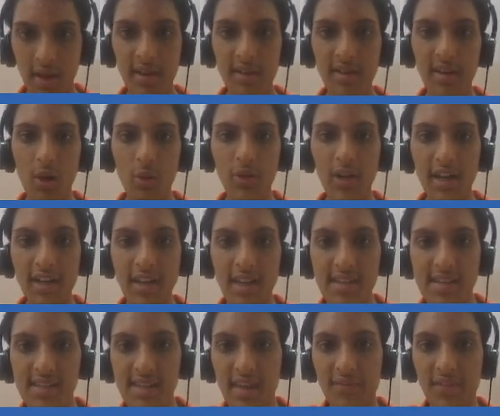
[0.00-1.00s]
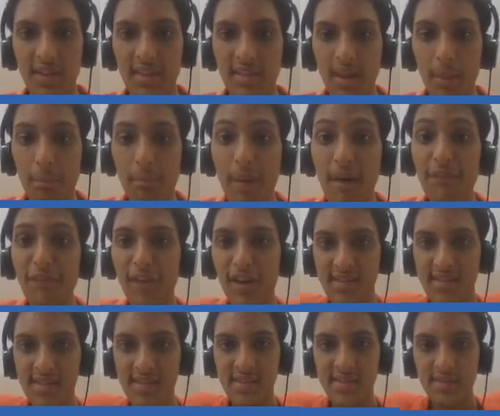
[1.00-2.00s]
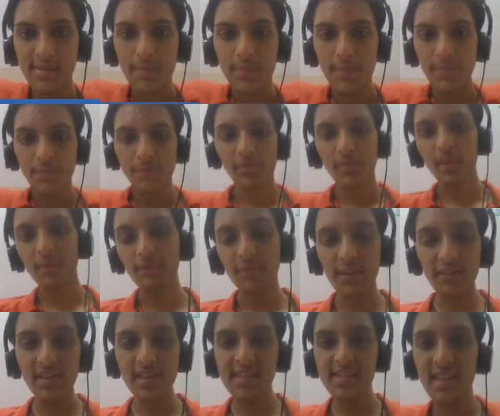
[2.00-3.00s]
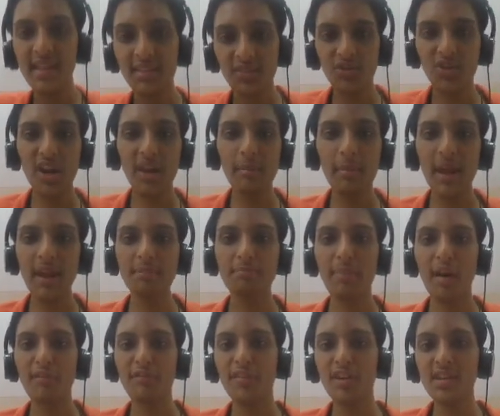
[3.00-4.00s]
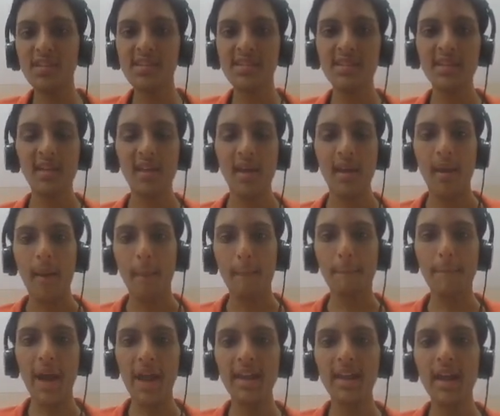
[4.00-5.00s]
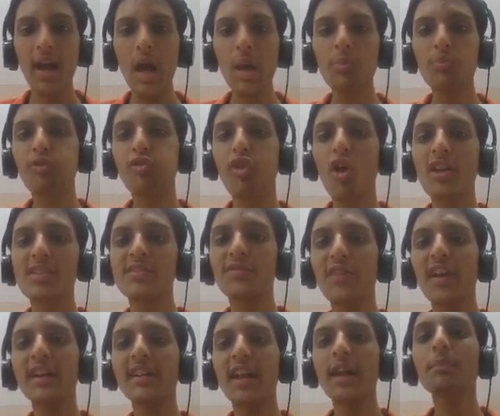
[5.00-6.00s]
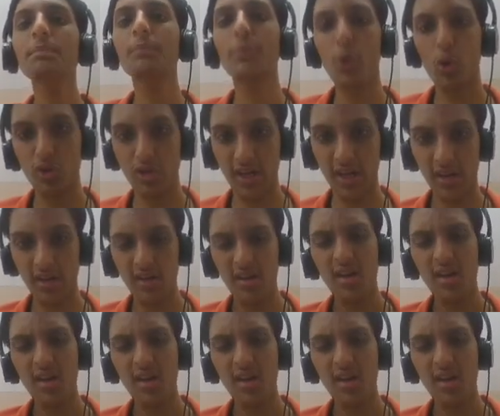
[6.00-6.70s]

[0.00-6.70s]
Now let us see with the buffers. We will see three main buffers: bicarb, phosphate and protein.